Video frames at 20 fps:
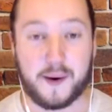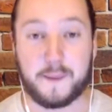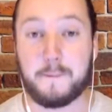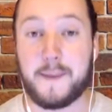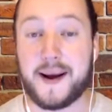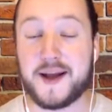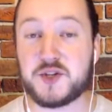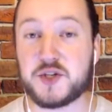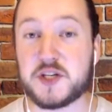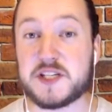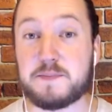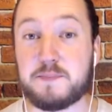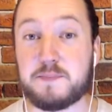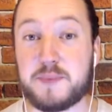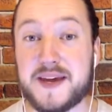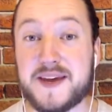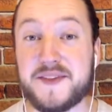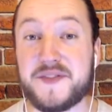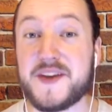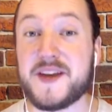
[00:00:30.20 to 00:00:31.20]
what might just
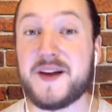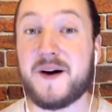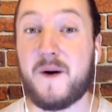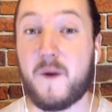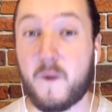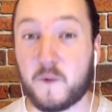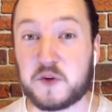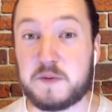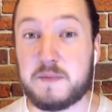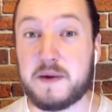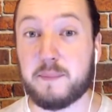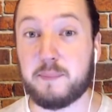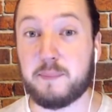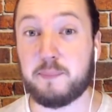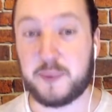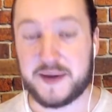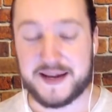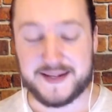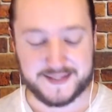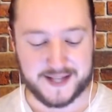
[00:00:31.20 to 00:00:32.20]
be the
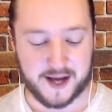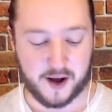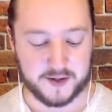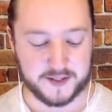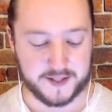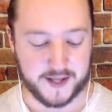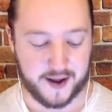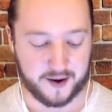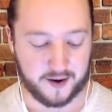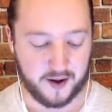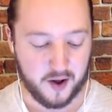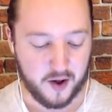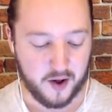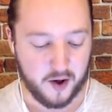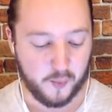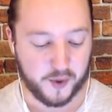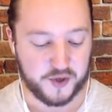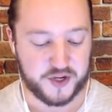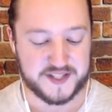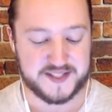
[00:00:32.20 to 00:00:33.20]
ultimate beatdown deck,
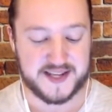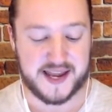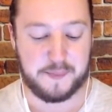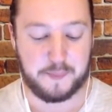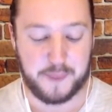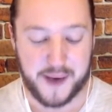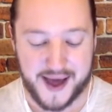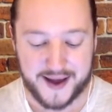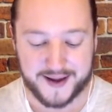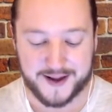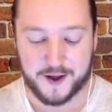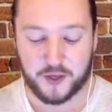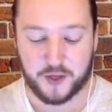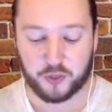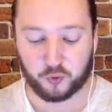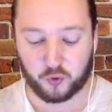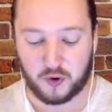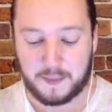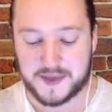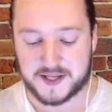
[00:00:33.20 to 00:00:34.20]
which is a P.E.K.K.A.
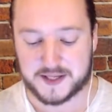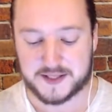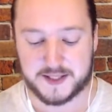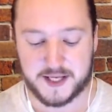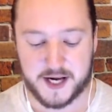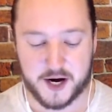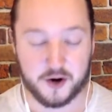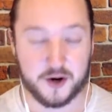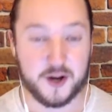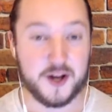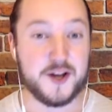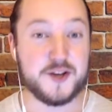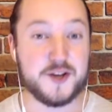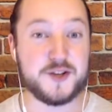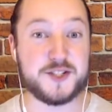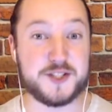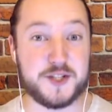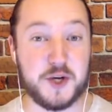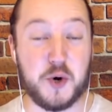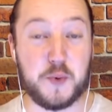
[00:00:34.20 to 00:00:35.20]
3 Musketeer
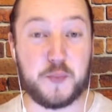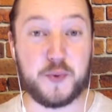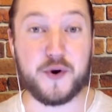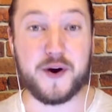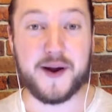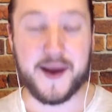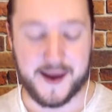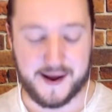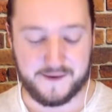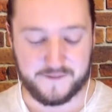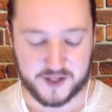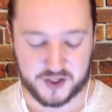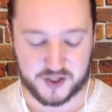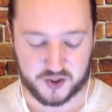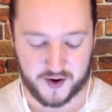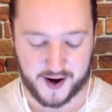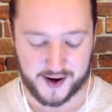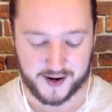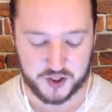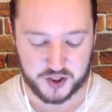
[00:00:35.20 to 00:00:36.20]
super heavy
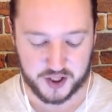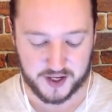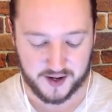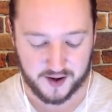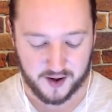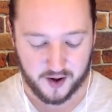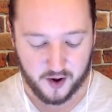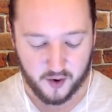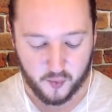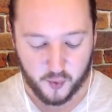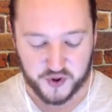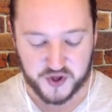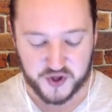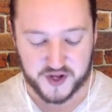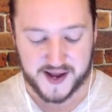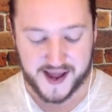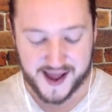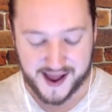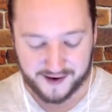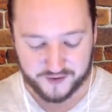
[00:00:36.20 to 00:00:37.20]
strategy with
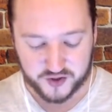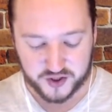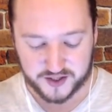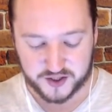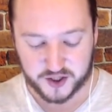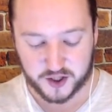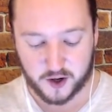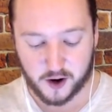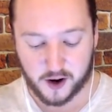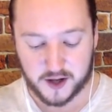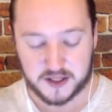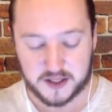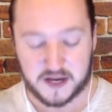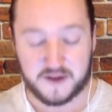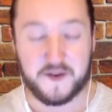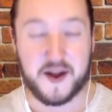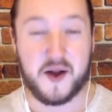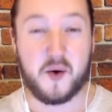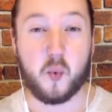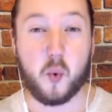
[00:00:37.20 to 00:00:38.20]
an average elixir cost
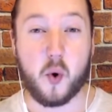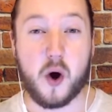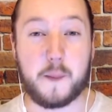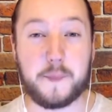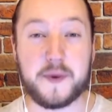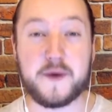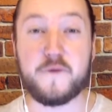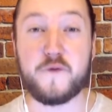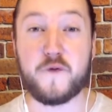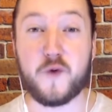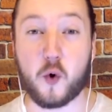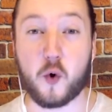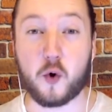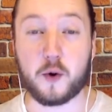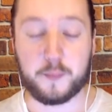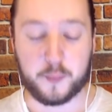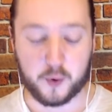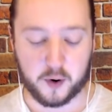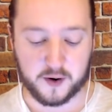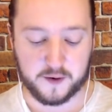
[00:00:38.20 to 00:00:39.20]
of a whopping
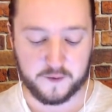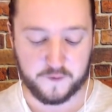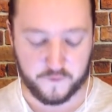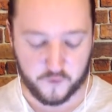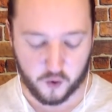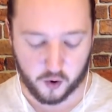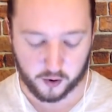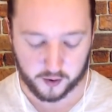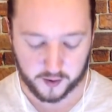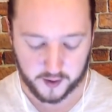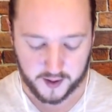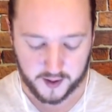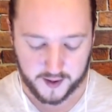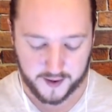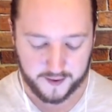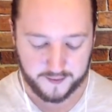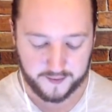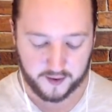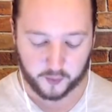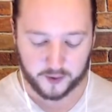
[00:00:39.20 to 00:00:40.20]
4.4.
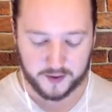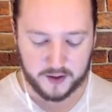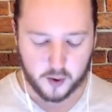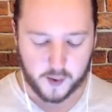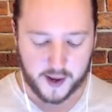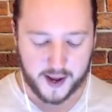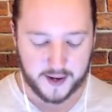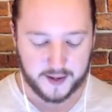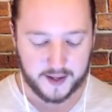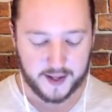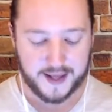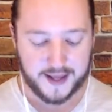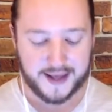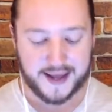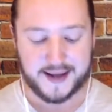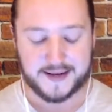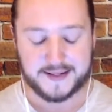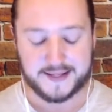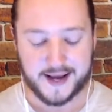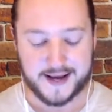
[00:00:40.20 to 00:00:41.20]
Now we're going to go ahead
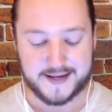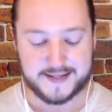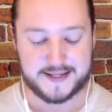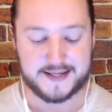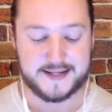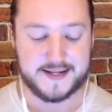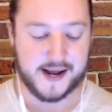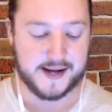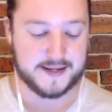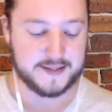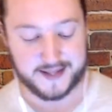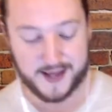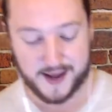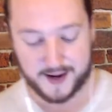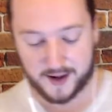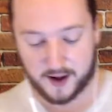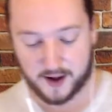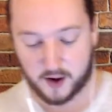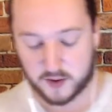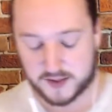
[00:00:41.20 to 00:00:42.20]
and test today's
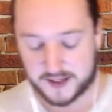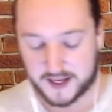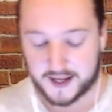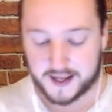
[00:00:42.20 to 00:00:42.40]
deck out